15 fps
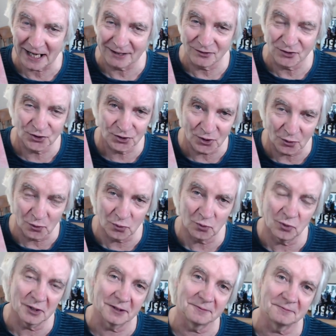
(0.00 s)
and
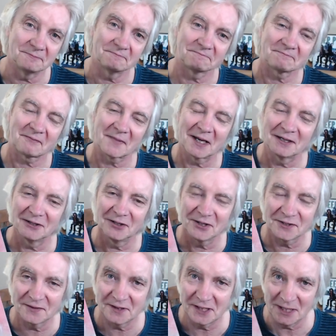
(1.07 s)
soul and
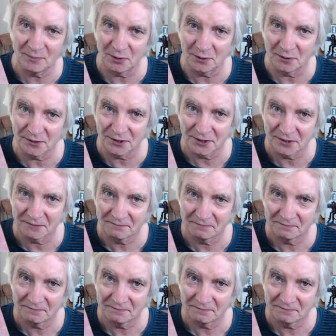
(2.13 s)
lots of keyboards,